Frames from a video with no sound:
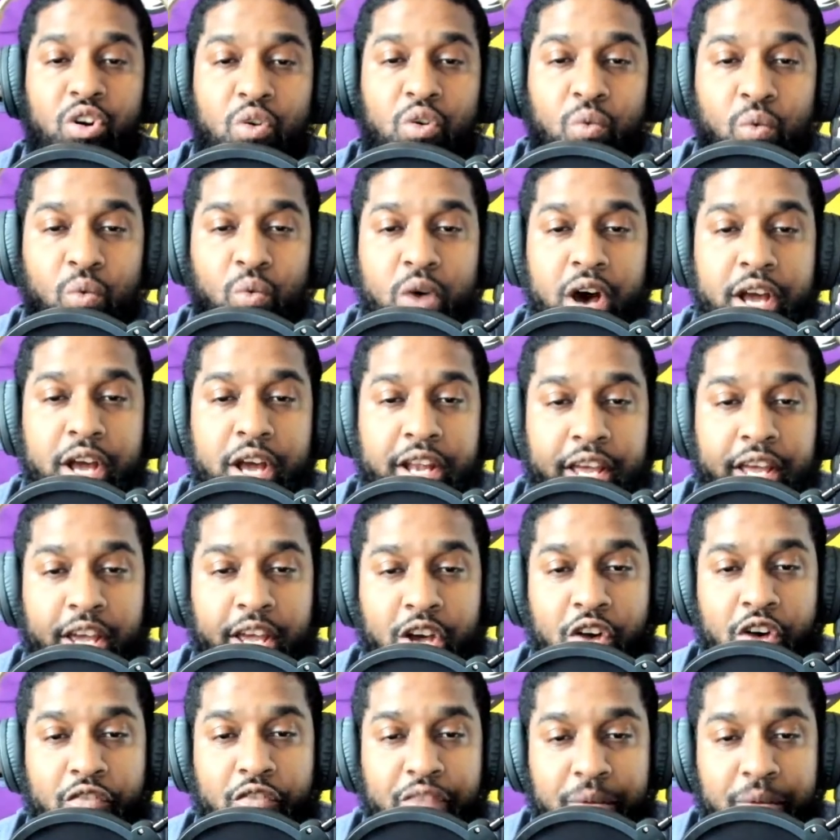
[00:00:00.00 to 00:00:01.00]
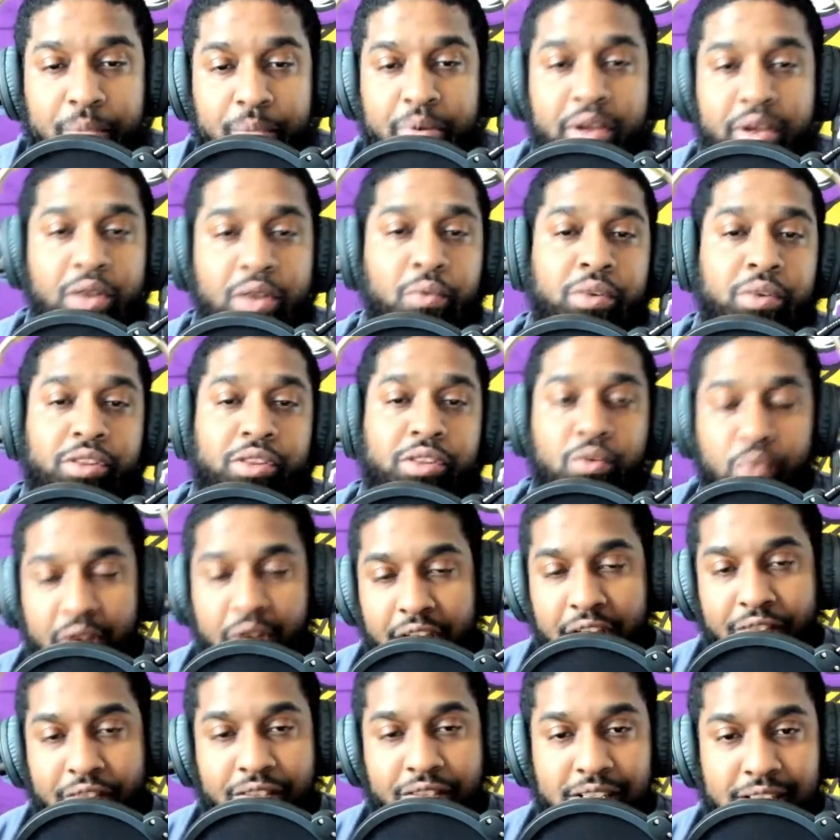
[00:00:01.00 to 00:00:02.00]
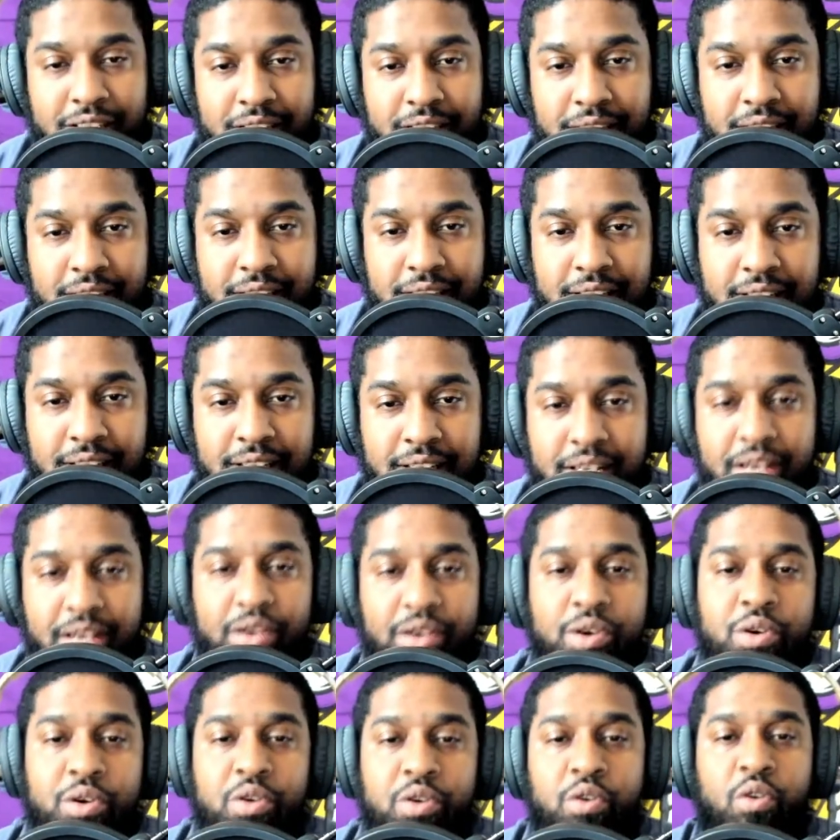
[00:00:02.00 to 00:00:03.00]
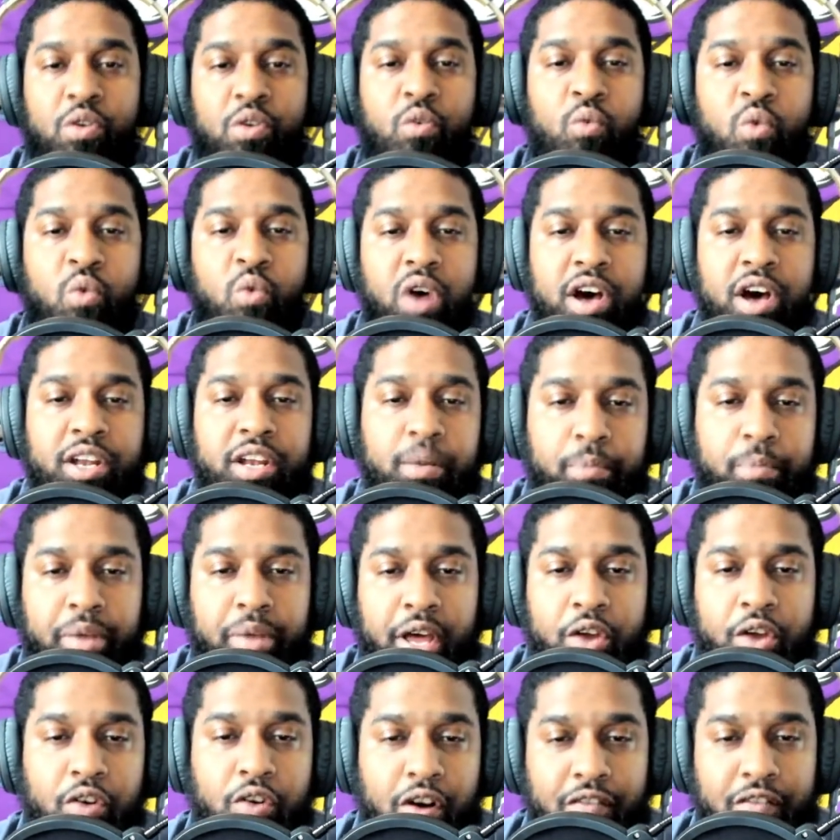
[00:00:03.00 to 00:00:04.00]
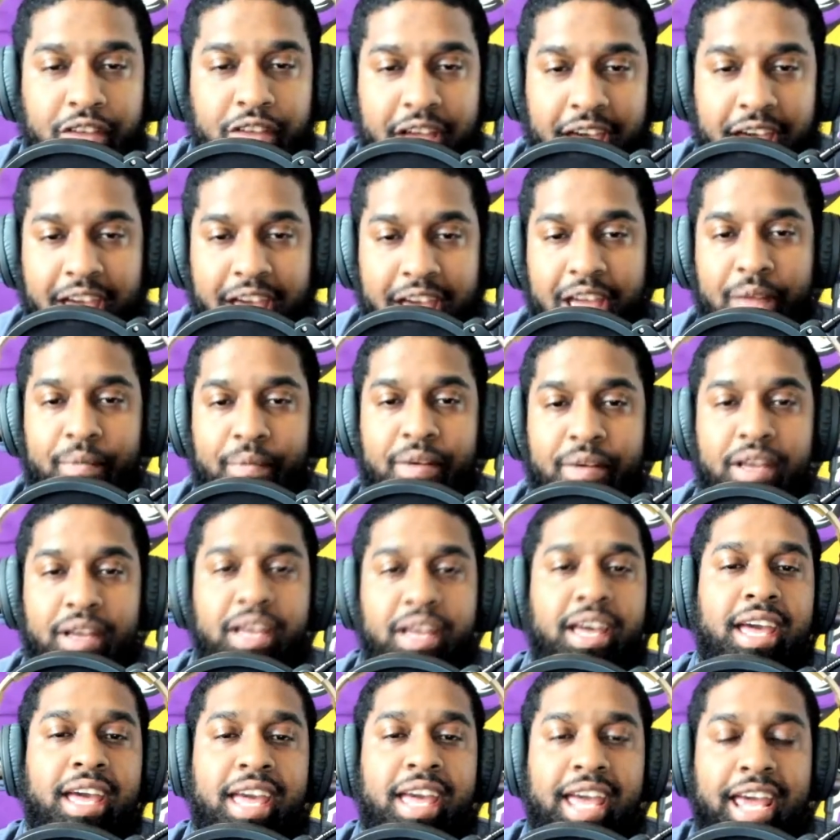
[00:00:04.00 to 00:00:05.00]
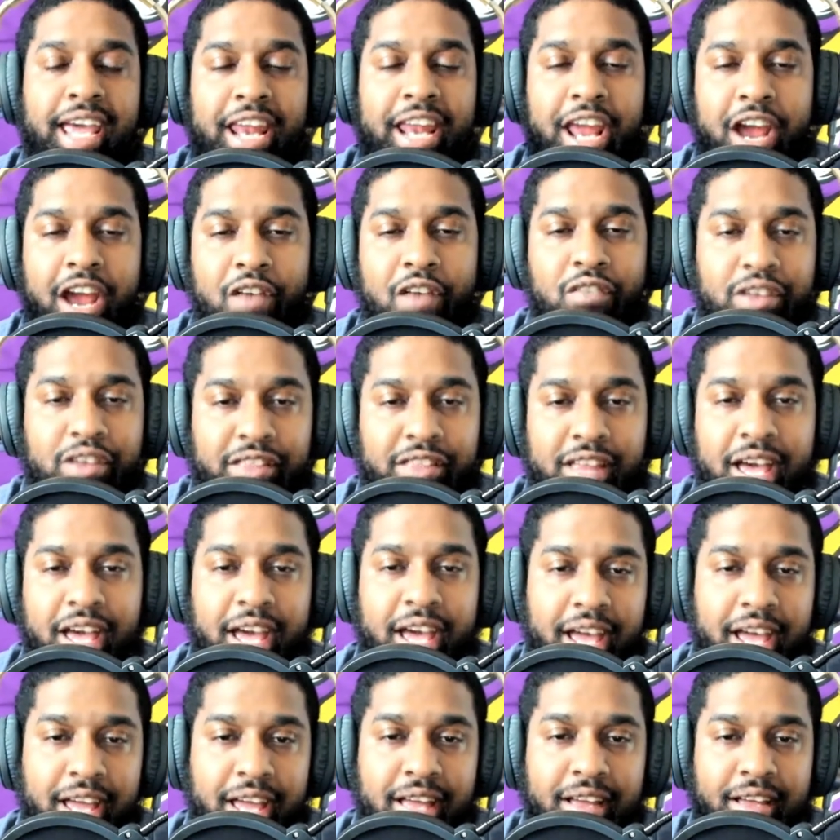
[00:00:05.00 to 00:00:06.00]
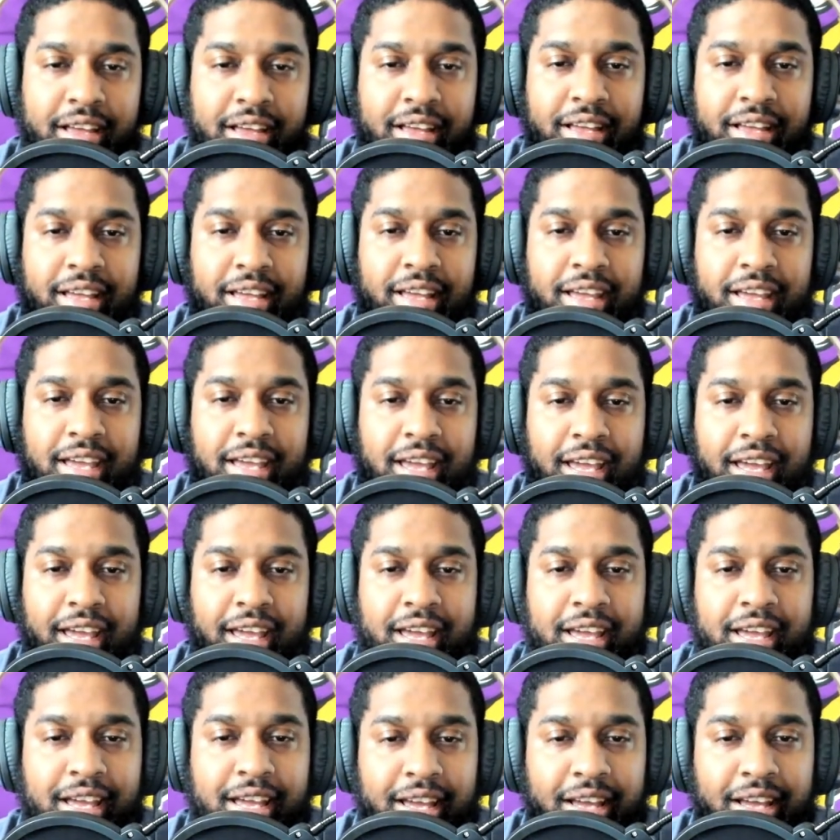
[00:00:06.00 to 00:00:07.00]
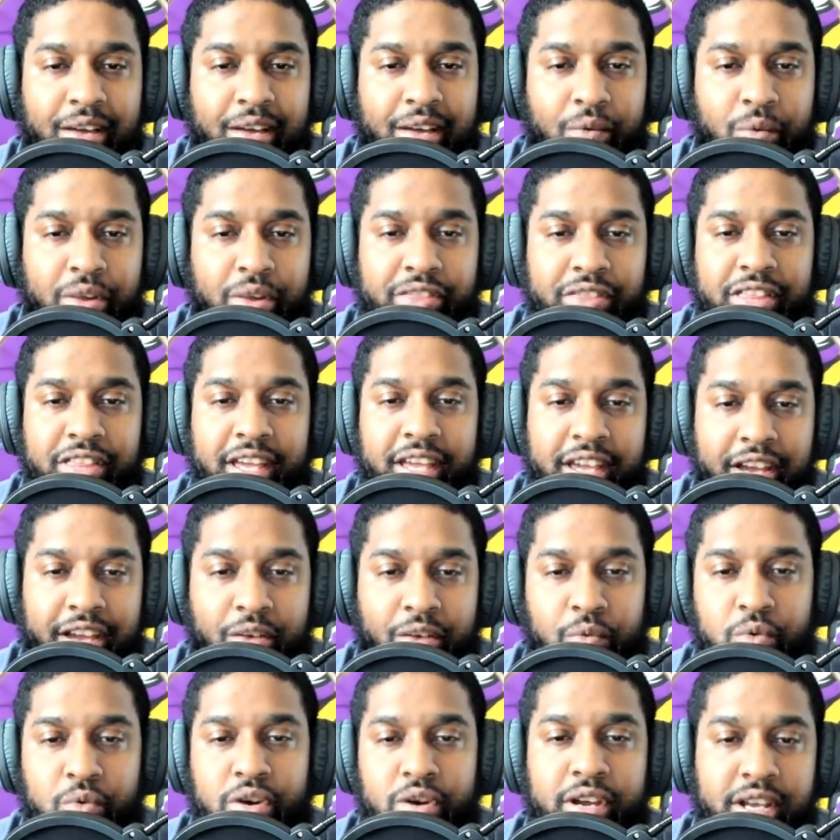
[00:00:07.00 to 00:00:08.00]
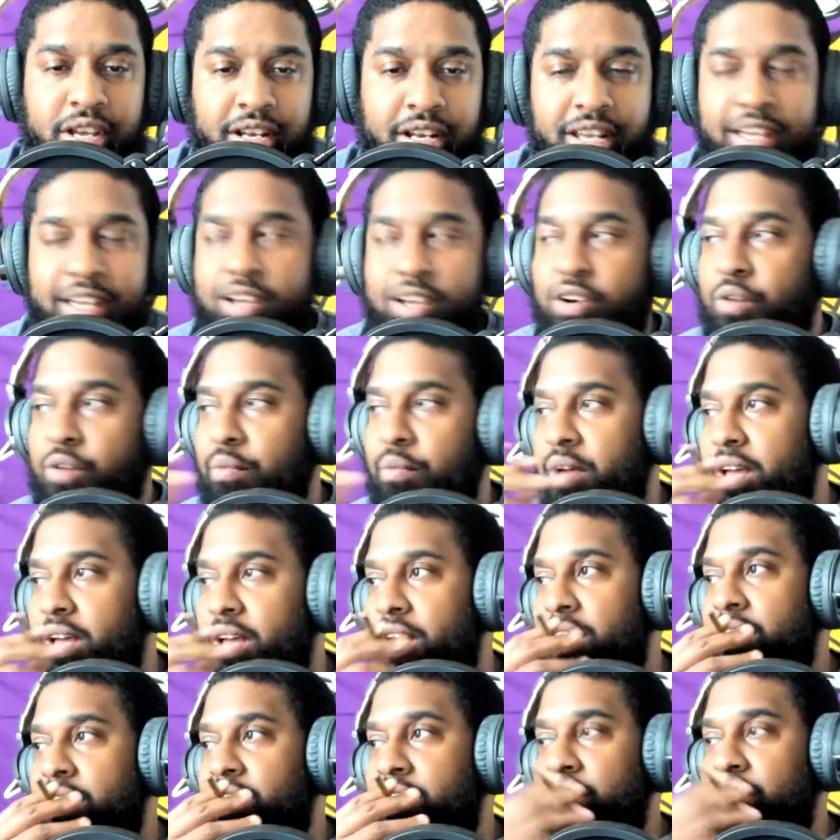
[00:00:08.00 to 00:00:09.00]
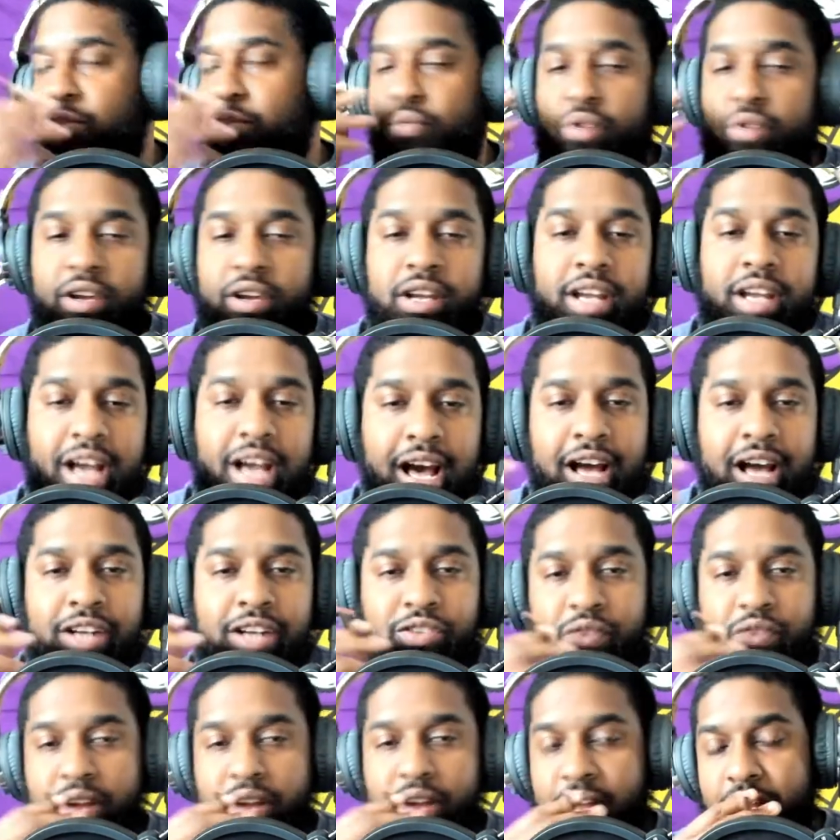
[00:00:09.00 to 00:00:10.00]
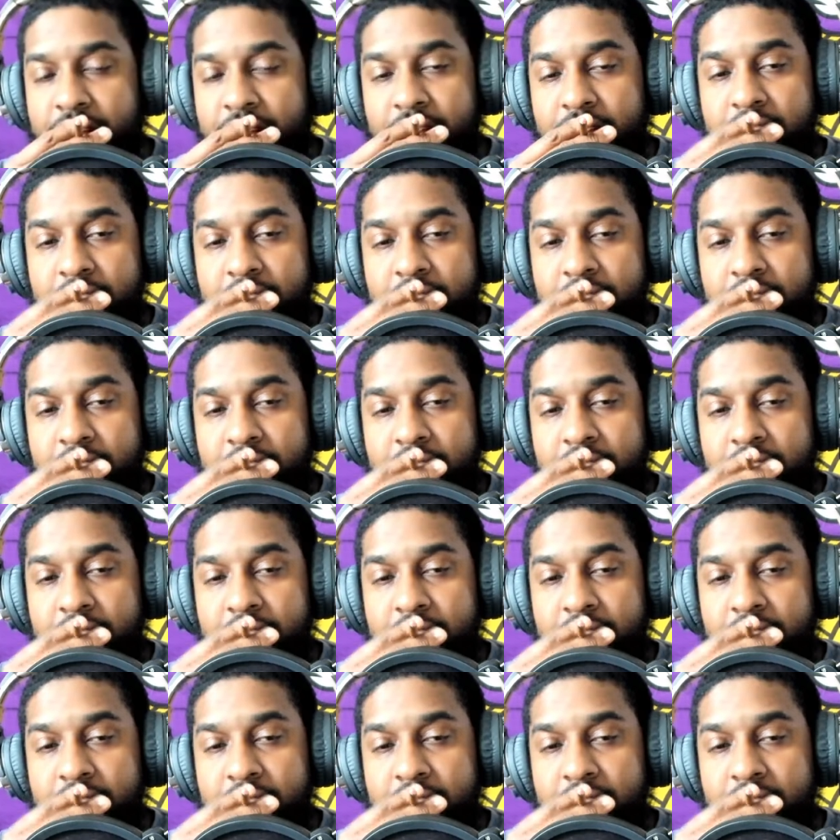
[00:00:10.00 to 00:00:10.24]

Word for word: won the MVP with the Ravens won the playoff game and everything within his rookie deal, man, his rookie contract.